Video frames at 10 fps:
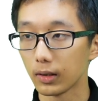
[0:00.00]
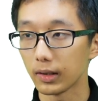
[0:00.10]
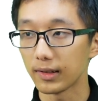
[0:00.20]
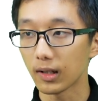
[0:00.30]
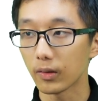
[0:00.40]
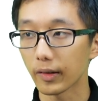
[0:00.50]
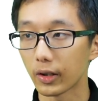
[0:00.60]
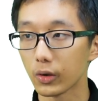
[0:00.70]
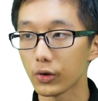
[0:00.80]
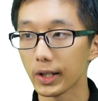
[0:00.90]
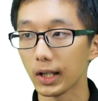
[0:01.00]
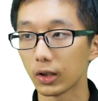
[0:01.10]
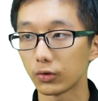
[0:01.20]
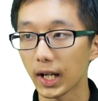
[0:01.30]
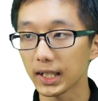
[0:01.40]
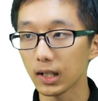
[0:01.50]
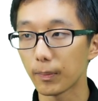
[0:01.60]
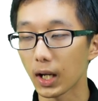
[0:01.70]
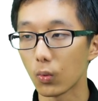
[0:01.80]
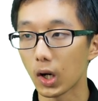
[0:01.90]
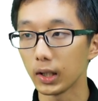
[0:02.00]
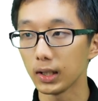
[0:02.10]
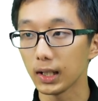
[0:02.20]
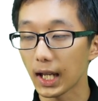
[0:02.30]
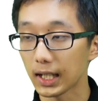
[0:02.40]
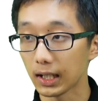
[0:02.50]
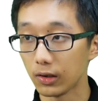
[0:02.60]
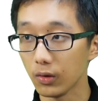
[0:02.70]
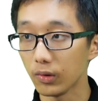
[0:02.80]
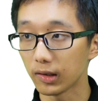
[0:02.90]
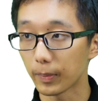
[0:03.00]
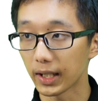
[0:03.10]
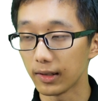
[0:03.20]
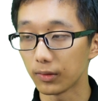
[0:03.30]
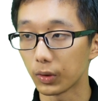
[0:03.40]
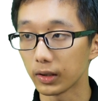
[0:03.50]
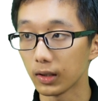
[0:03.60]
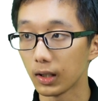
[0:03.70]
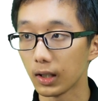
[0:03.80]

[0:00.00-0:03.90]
The cells are usually attracted by one and induced by this one,